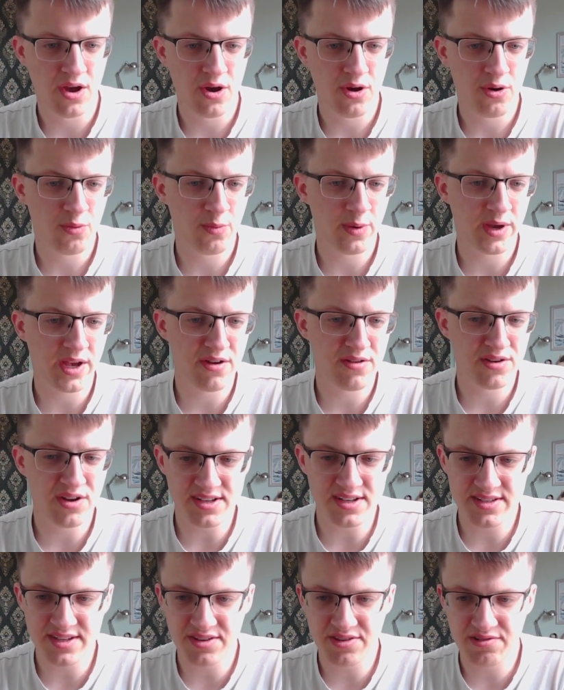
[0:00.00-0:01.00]
We go
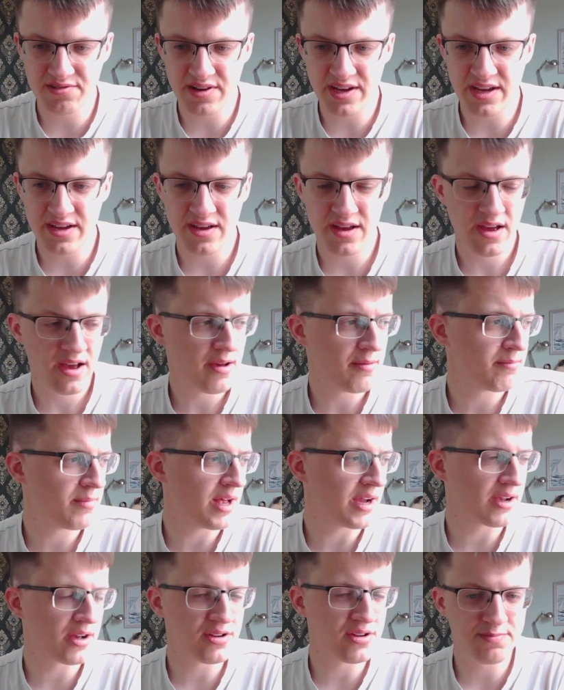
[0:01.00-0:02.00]
knight e3,
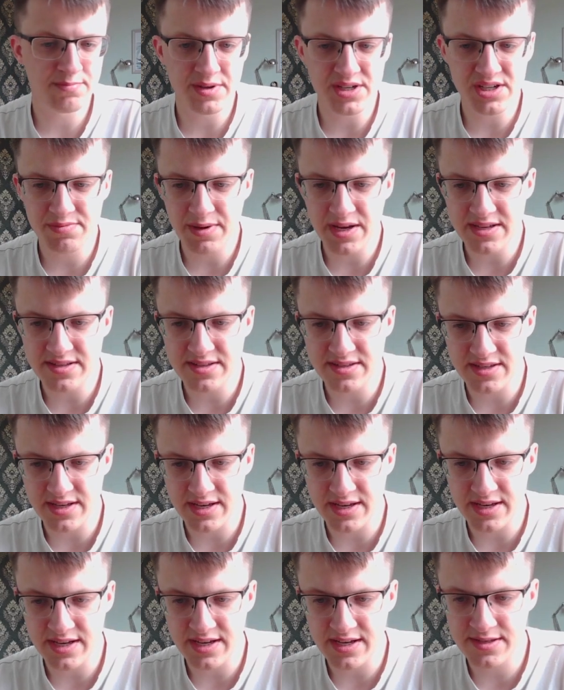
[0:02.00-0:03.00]
black goes bishop
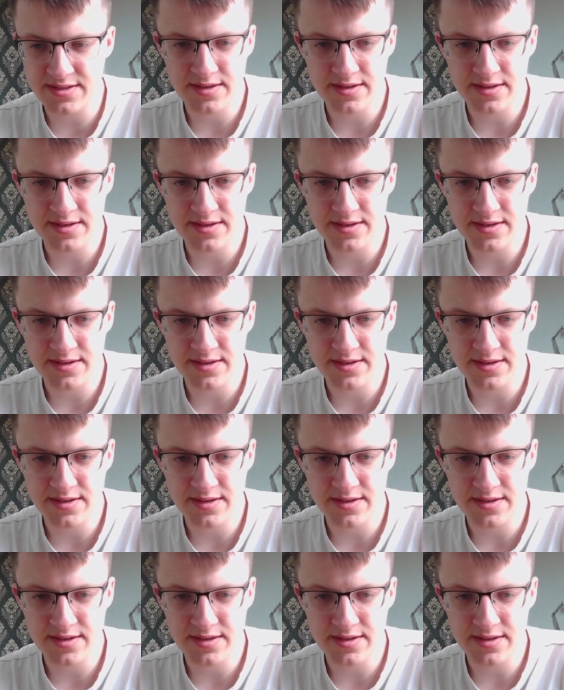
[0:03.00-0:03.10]
a6.